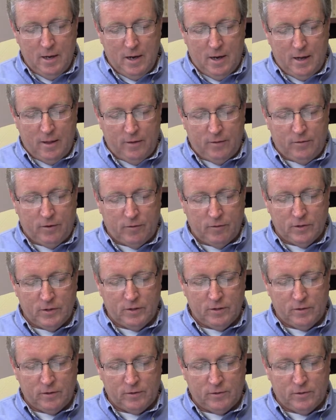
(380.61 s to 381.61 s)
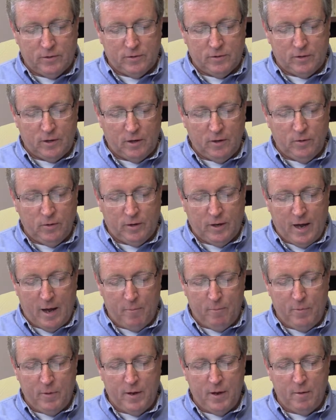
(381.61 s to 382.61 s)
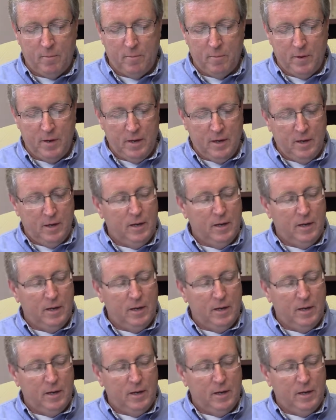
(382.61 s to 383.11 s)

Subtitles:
The Service Salute kept them